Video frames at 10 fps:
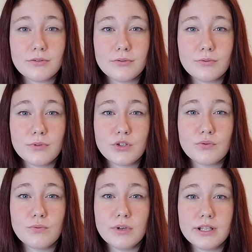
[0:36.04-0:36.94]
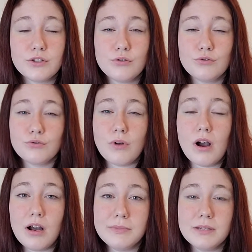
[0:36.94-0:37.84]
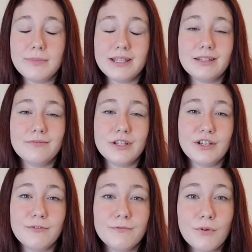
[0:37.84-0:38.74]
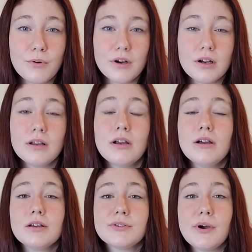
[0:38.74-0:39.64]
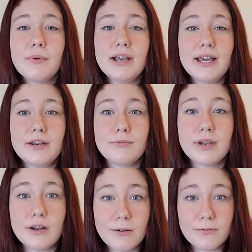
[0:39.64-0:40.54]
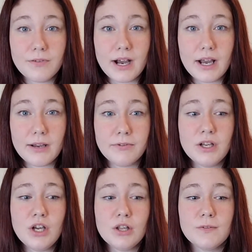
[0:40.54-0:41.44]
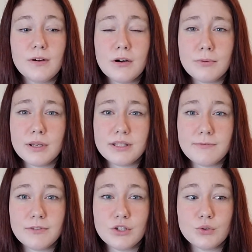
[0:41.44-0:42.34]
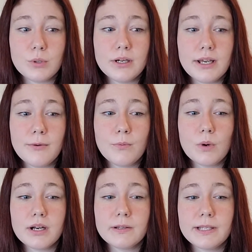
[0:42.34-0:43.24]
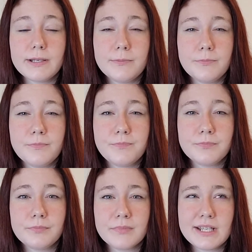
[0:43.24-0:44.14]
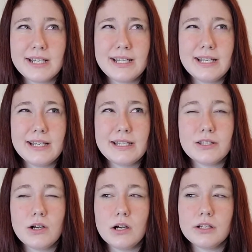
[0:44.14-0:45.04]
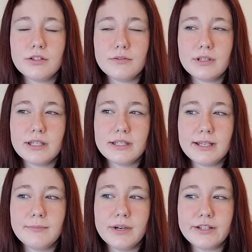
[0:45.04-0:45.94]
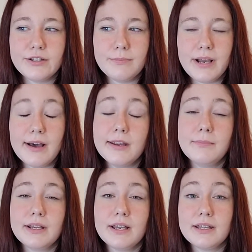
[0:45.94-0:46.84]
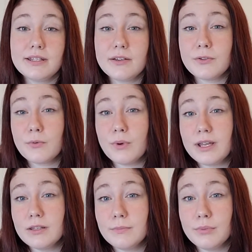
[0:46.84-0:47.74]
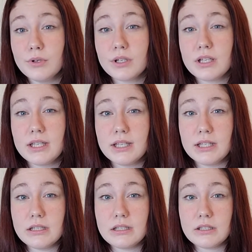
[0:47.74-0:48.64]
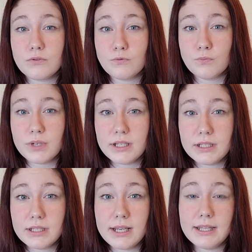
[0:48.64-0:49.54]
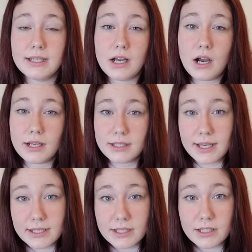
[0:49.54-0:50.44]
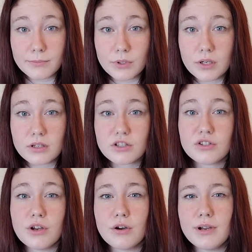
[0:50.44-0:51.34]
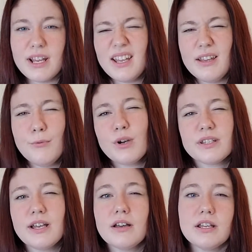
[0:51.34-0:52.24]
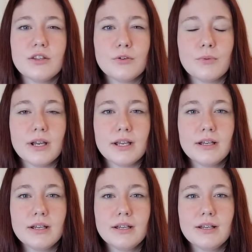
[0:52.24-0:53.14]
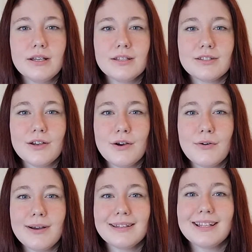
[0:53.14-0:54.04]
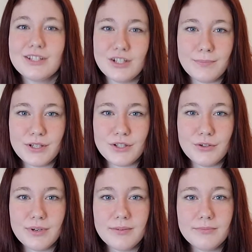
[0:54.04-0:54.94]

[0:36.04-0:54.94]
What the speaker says: which one to drop to make the video for, so I went ahead and read all 5. They're all relatively short, and one of them, it's hard to really say much about it because of the way the book is written and the context of the book, so it works out either way. So let's jump into it.